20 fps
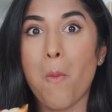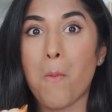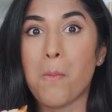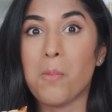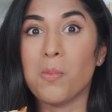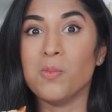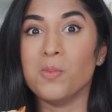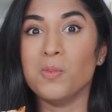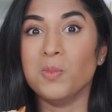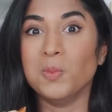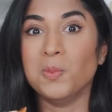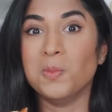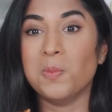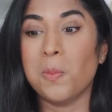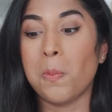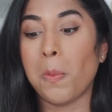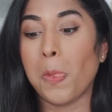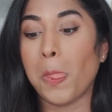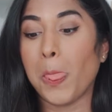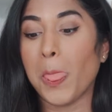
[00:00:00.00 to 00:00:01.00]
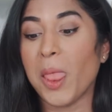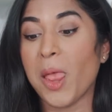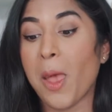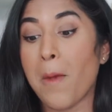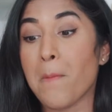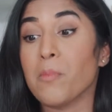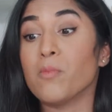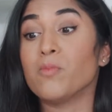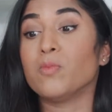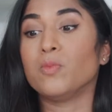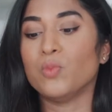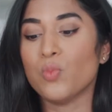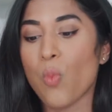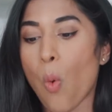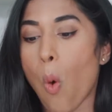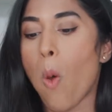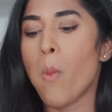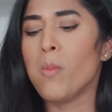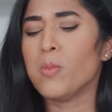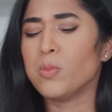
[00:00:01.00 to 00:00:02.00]
Mmm.
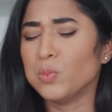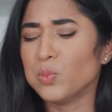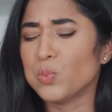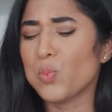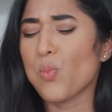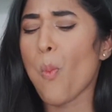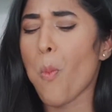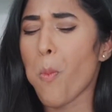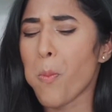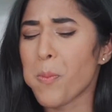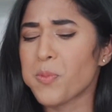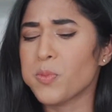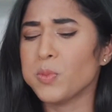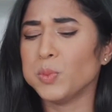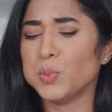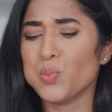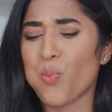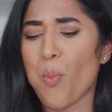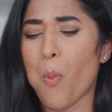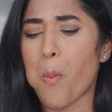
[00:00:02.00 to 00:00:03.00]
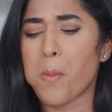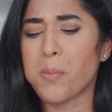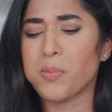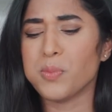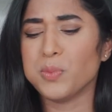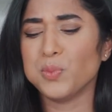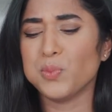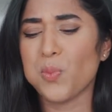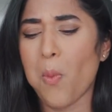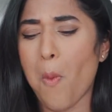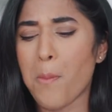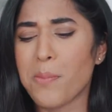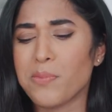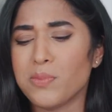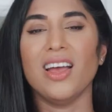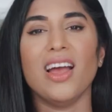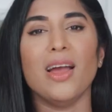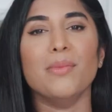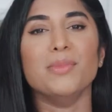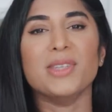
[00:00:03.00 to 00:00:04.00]
Mmm.
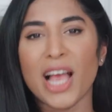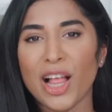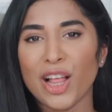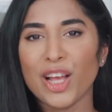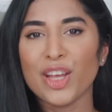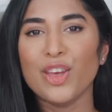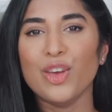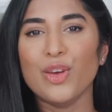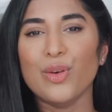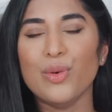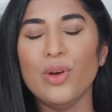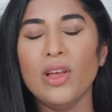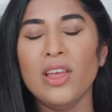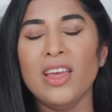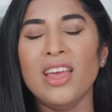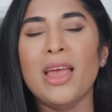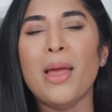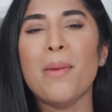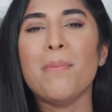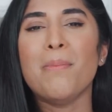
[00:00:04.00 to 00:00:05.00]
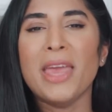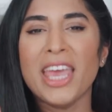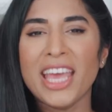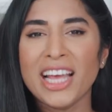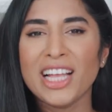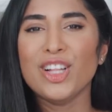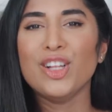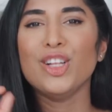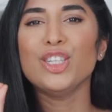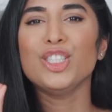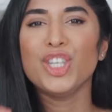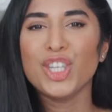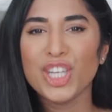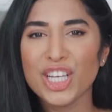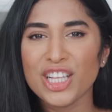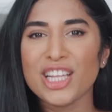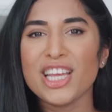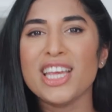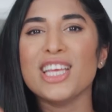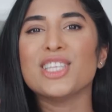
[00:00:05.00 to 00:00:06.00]
I'm telling you, pickled
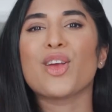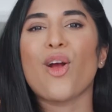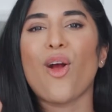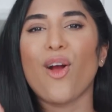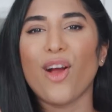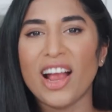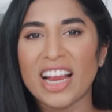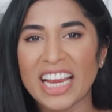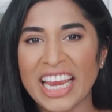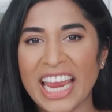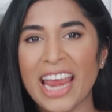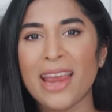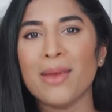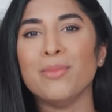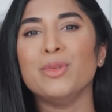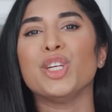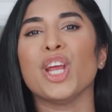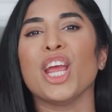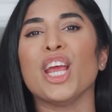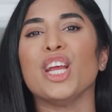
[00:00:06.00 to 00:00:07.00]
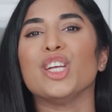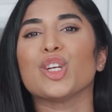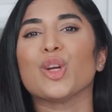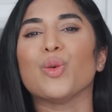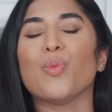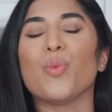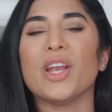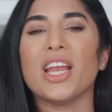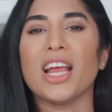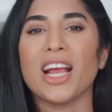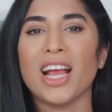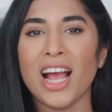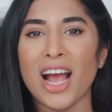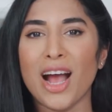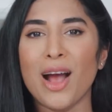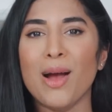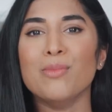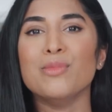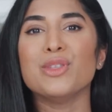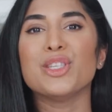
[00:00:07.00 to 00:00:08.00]
chilies are a game changer when it
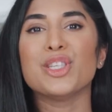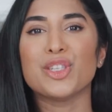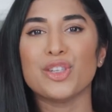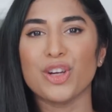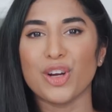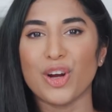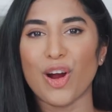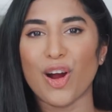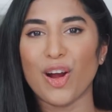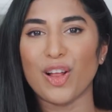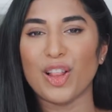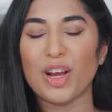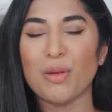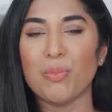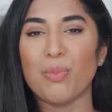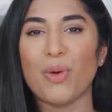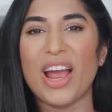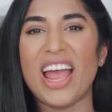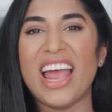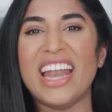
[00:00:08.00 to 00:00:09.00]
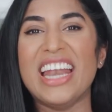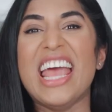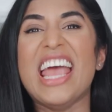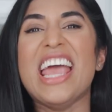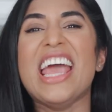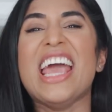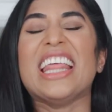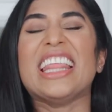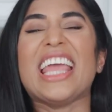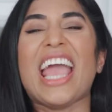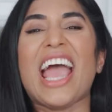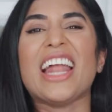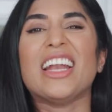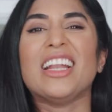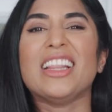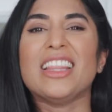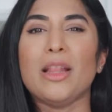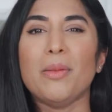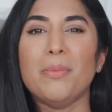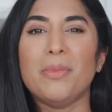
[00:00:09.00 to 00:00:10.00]
comes to garlic bread. They add a
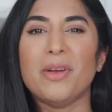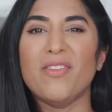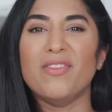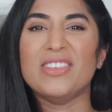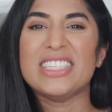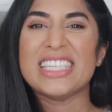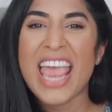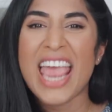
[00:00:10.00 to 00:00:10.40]
little bit of